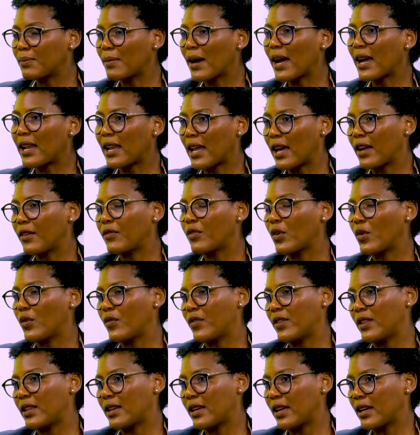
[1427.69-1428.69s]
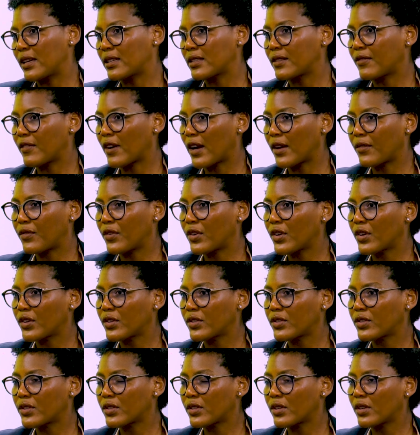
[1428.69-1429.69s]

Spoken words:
my life over the next 5 years?